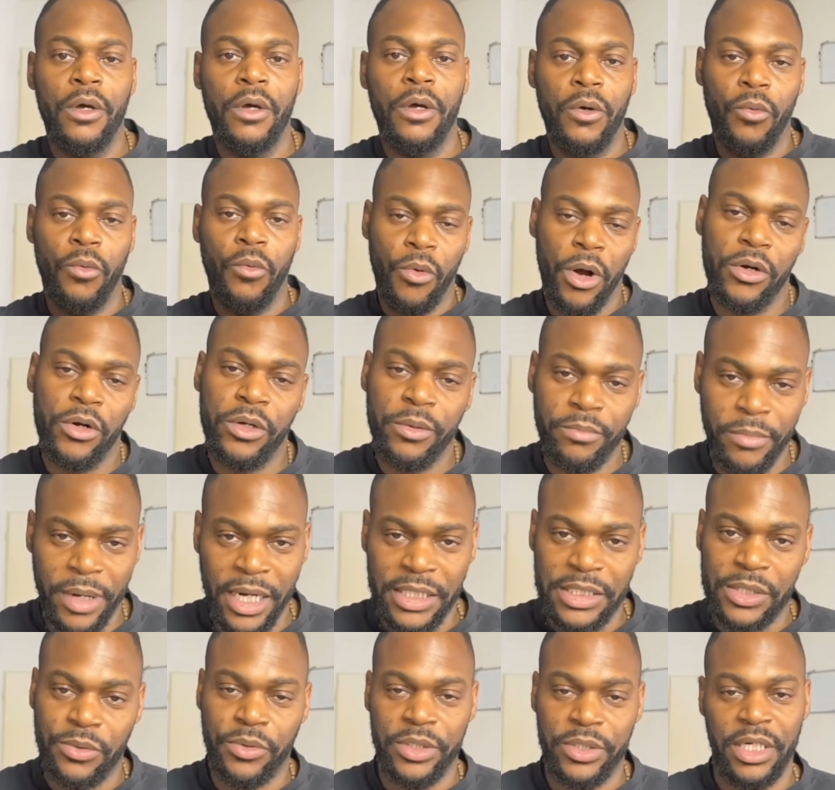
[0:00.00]
Welcome
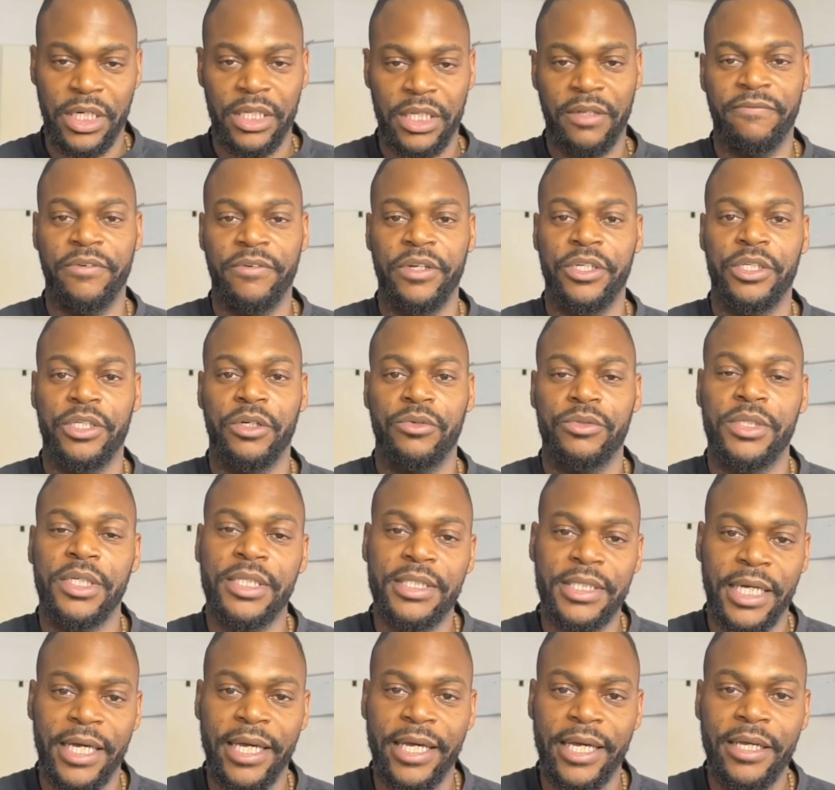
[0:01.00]
back to another video.
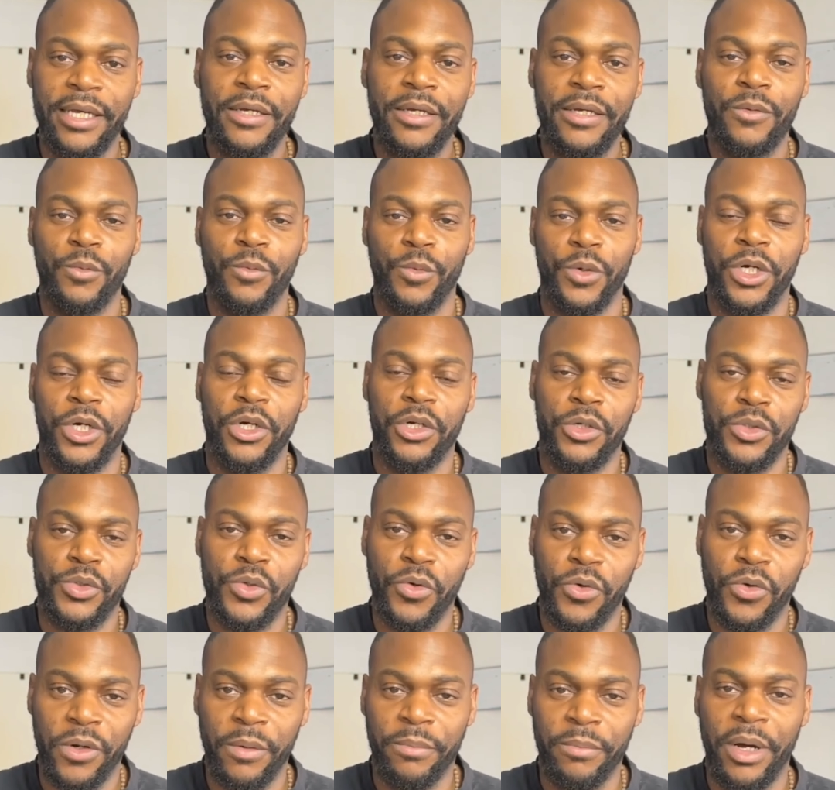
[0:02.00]
Today we're going to
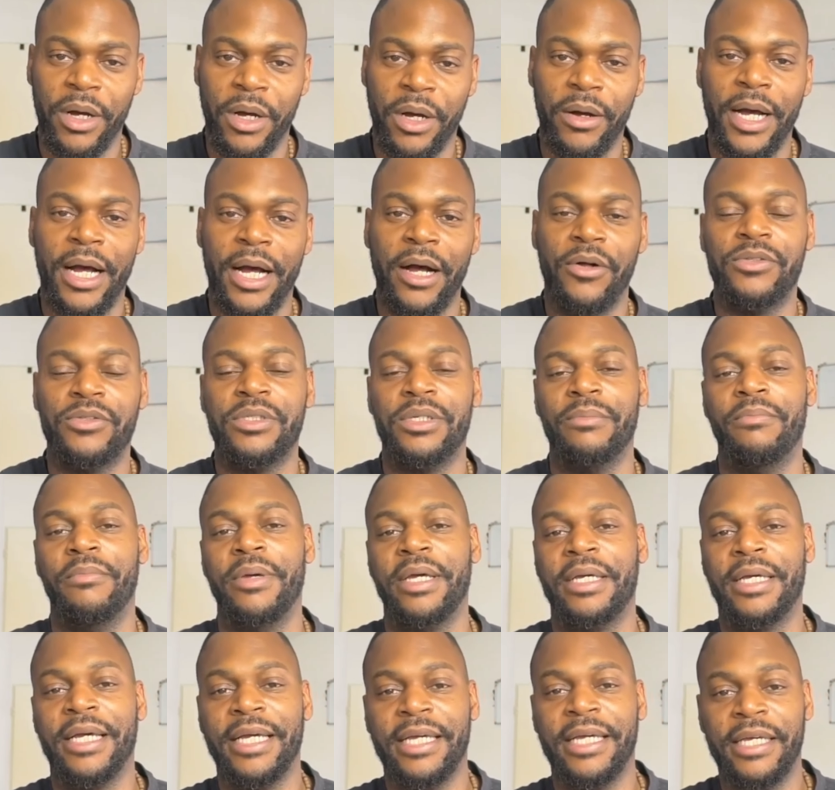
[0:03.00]
talk about how to
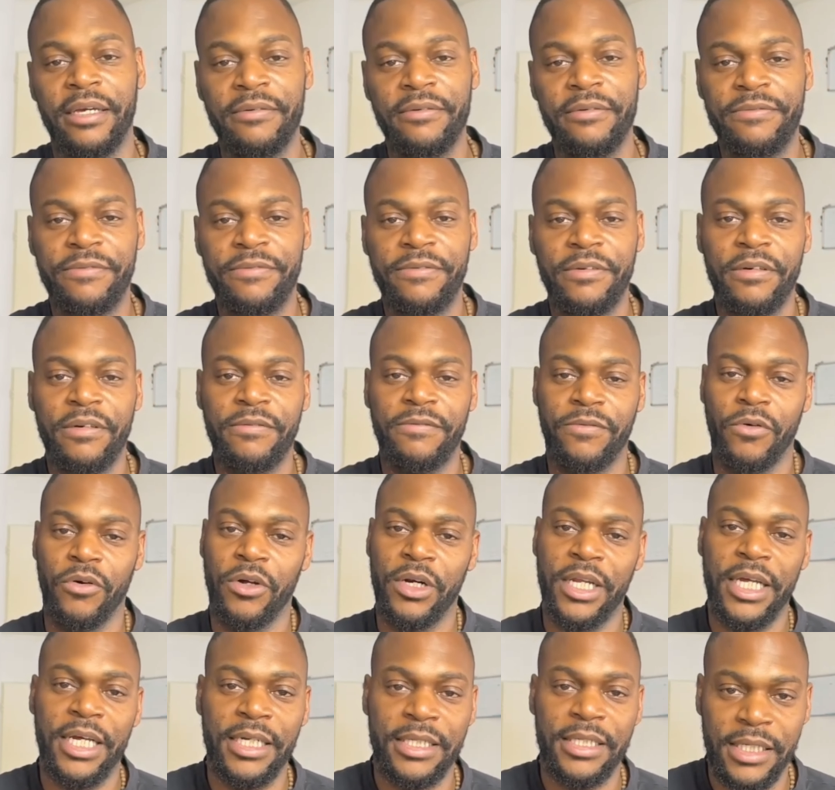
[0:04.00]
make a GIF for a
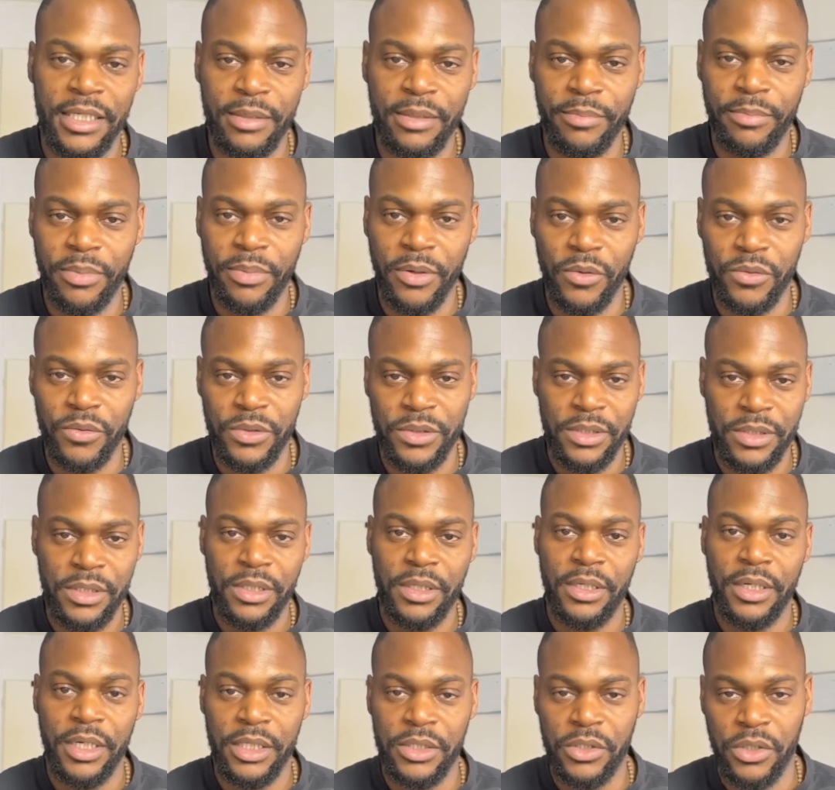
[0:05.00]
LinkedIn
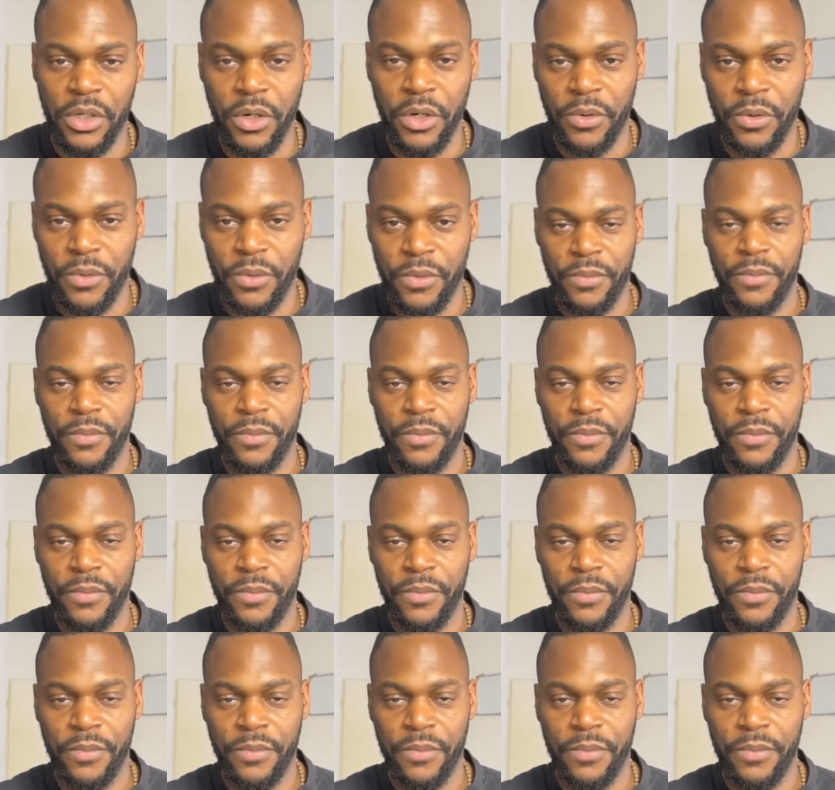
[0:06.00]
post. Let's go.